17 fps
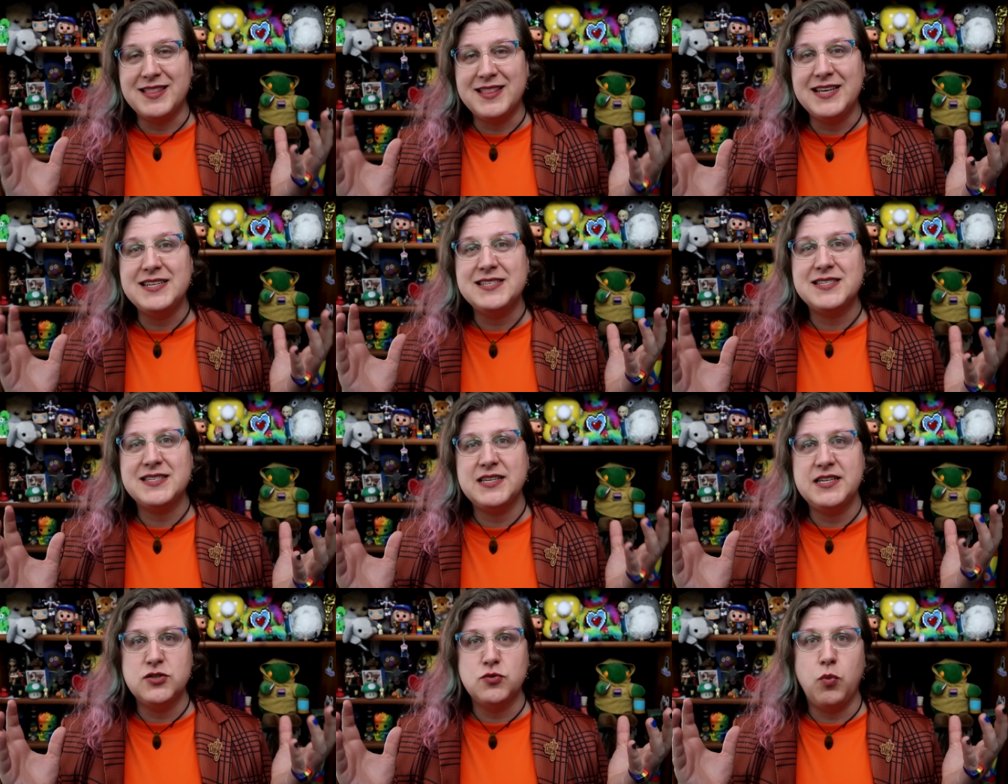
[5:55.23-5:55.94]

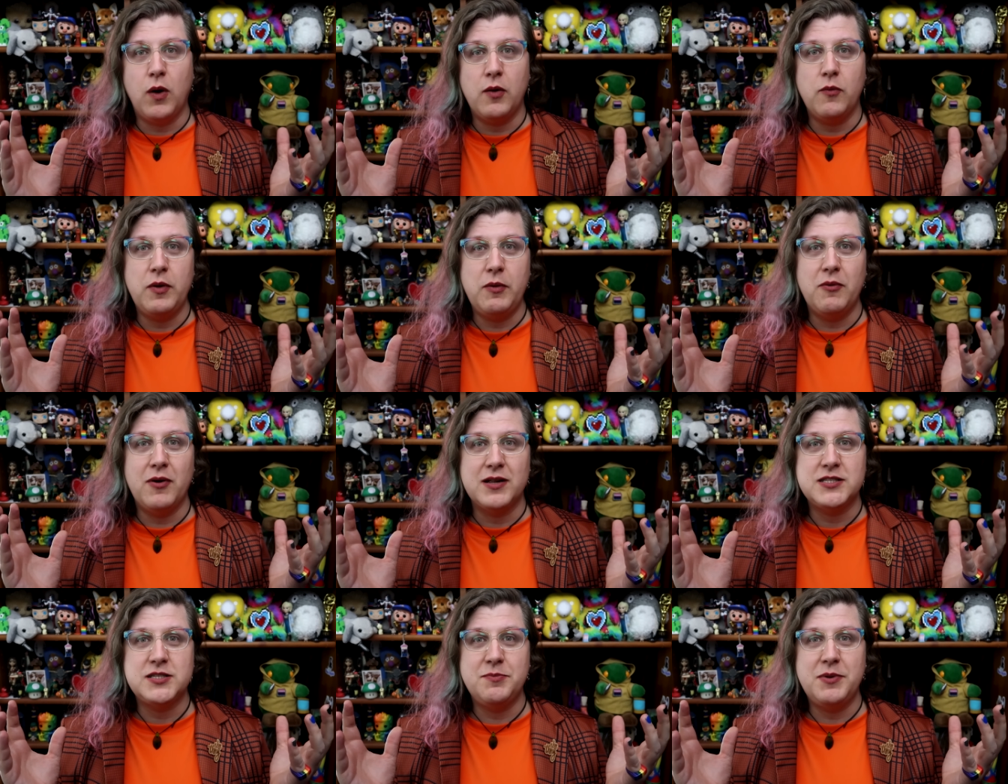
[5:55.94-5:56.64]
This is what we
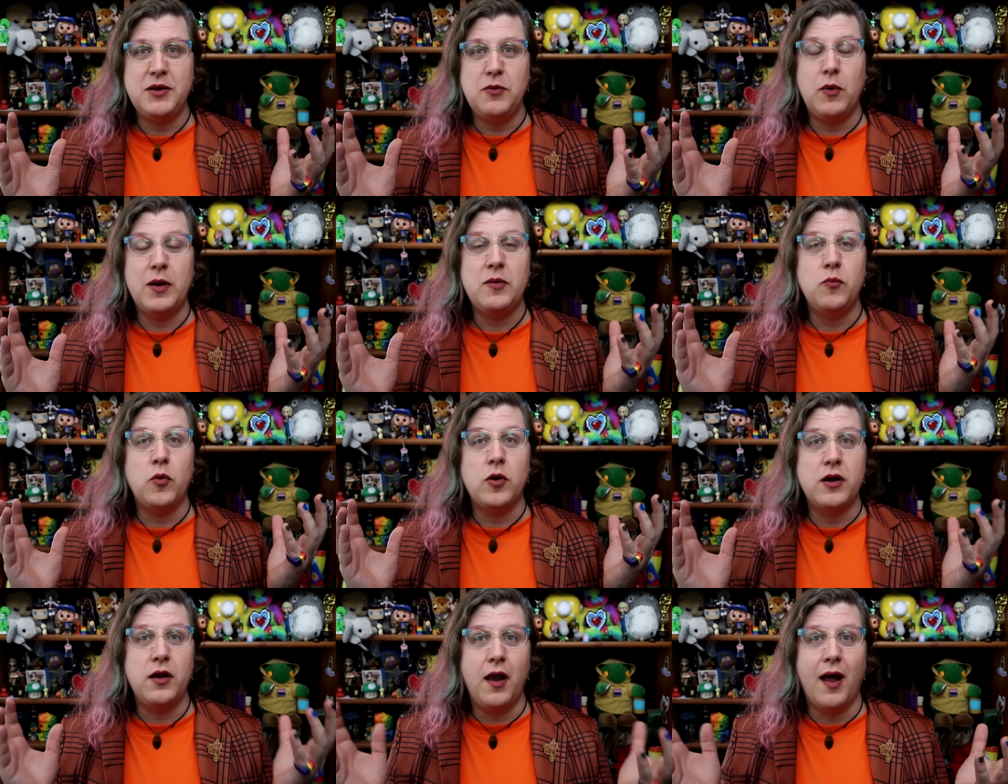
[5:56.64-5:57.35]
want it to be when
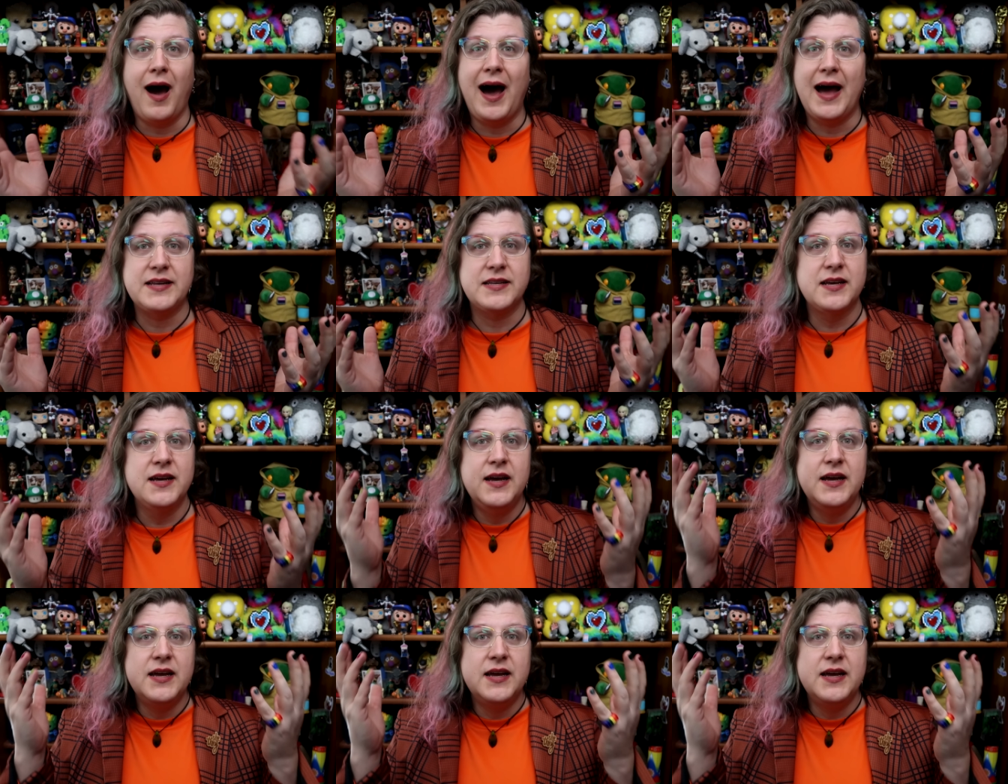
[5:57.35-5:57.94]
we're not